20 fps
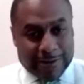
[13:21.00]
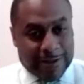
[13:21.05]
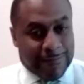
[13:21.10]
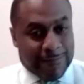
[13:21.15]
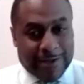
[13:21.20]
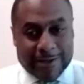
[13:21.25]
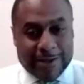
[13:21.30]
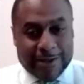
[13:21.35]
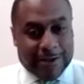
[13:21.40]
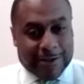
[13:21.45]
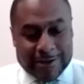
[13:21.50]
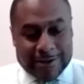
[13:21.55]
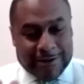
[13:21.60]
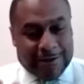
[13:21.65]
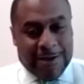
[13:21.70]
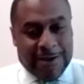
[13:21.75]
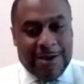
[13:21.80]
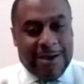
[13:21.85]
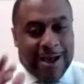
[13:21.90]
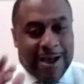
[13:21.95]
So,
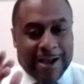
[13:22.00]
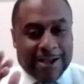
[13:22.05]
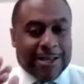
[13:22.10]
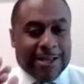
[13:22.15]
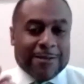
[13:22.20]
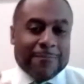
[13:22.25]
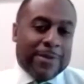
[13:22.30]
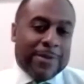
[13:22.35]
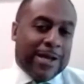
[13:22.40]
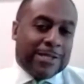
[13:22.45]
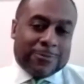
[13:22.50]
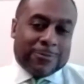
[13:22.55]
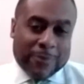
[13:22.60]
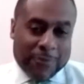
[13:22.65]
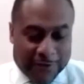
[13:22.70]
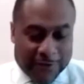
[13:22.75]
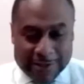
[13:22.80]
I can imagine what